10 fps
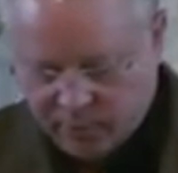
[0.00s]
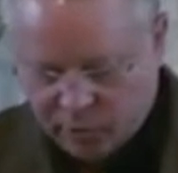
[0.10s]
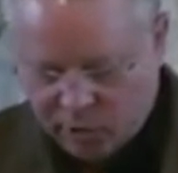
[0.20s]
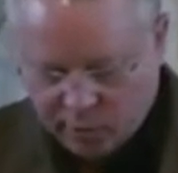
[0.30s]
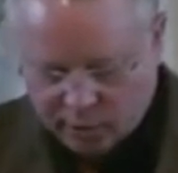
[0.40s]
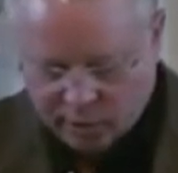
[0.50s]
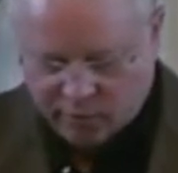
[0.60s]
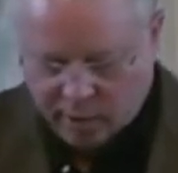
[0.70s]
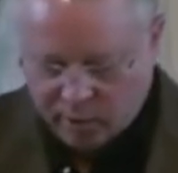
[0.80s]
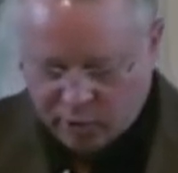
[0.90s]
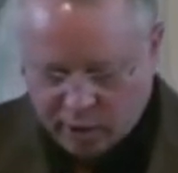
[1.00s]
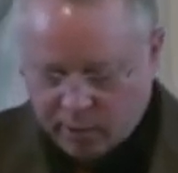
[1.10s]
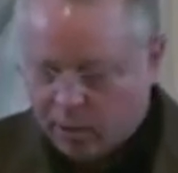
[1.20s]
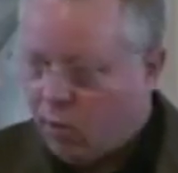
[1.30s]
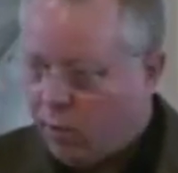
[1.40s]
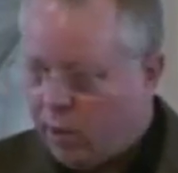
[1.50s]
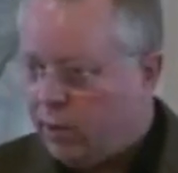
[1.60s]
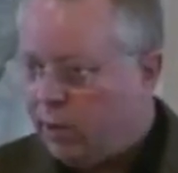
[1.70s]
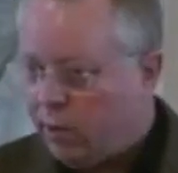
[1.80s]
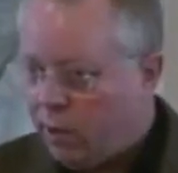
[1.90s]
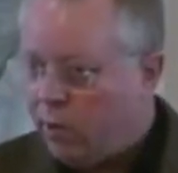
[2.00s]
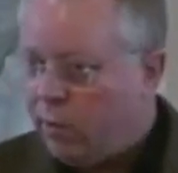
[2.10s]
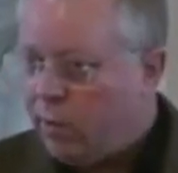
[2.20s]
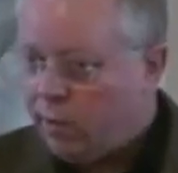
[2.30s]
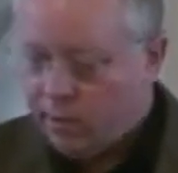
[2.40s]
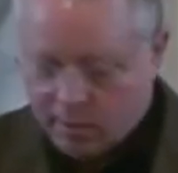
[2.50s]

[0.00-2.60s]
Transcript: She was disfellowshipped according to their own